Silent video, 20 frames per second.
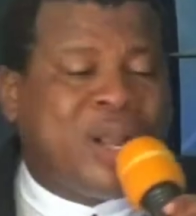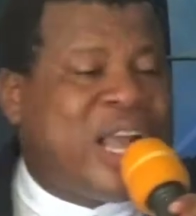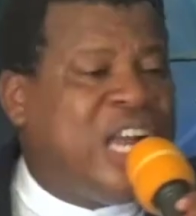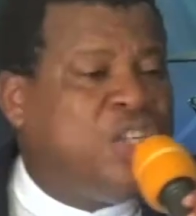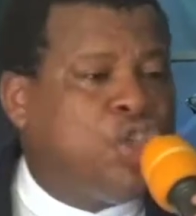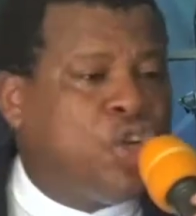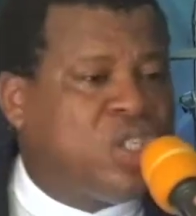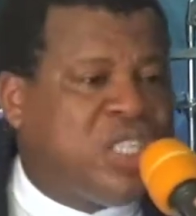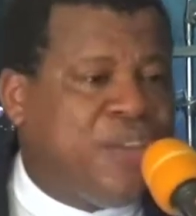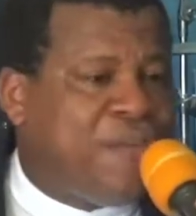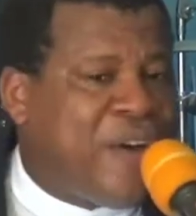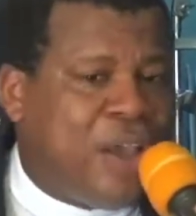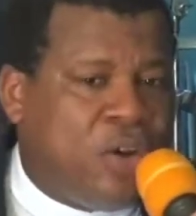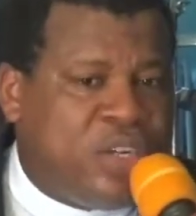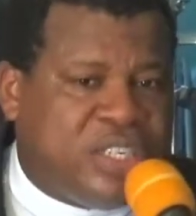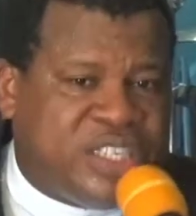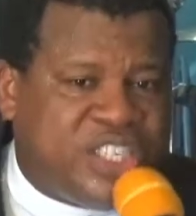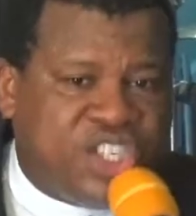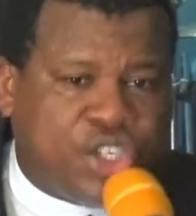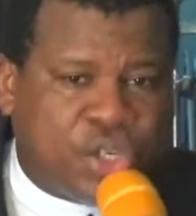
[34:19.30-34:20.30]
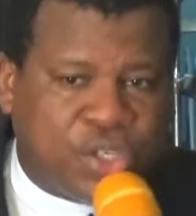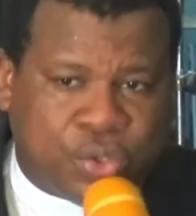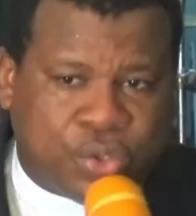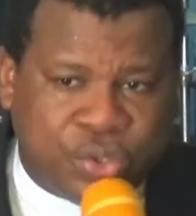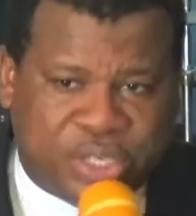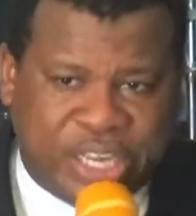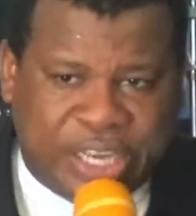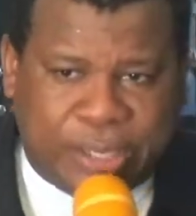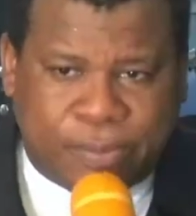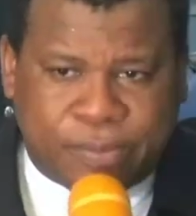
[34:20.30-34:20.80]
justify your decisions
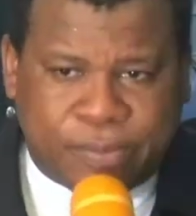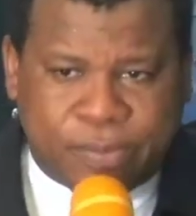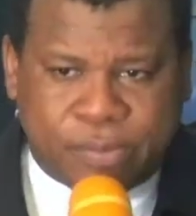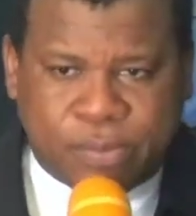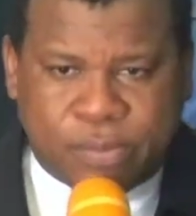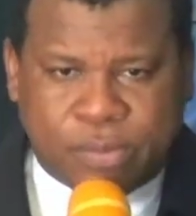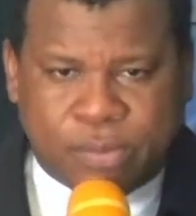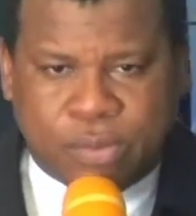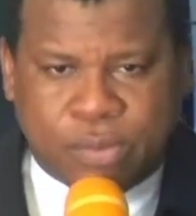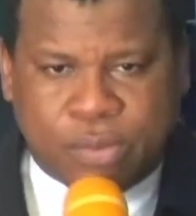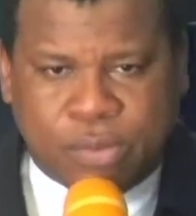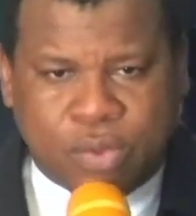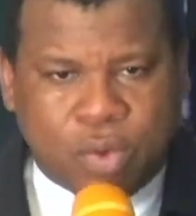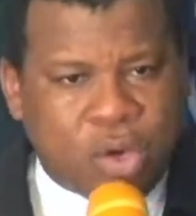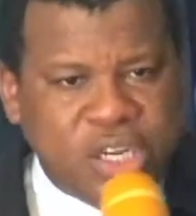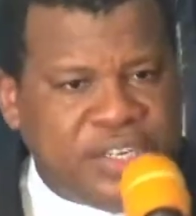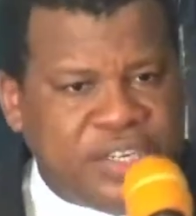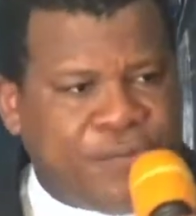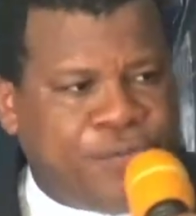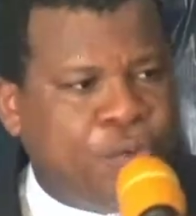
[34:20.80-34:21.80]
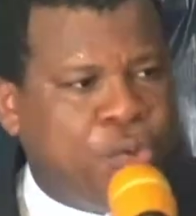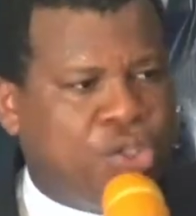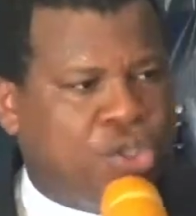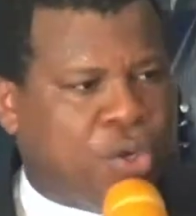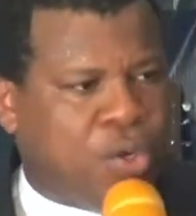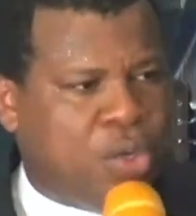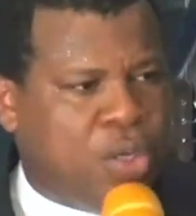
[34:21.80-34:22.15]
today. Only the future.